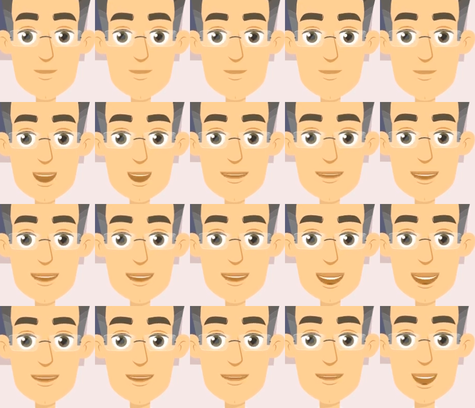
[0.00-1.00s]
So let's
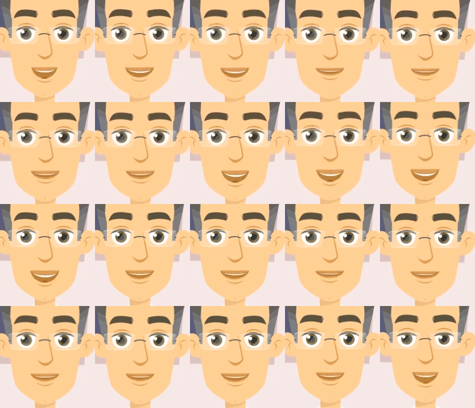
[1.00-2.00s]
now take a look at how a
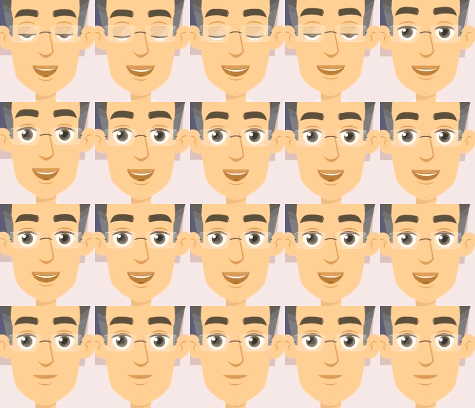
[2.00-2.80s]
knee sprain occurs.